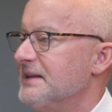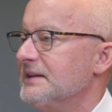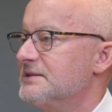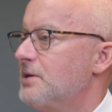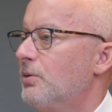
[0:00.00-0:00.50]

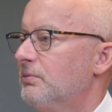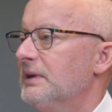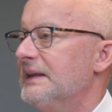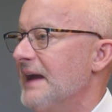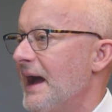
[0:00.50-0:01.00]
things don't
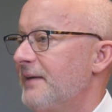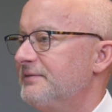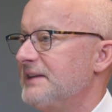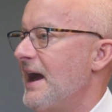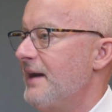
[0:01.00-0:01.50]
really
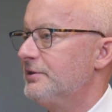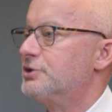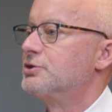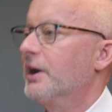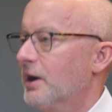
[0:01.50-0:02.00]
have to have a
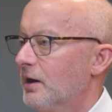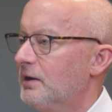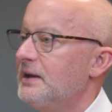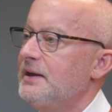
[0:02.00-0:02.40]
trigger.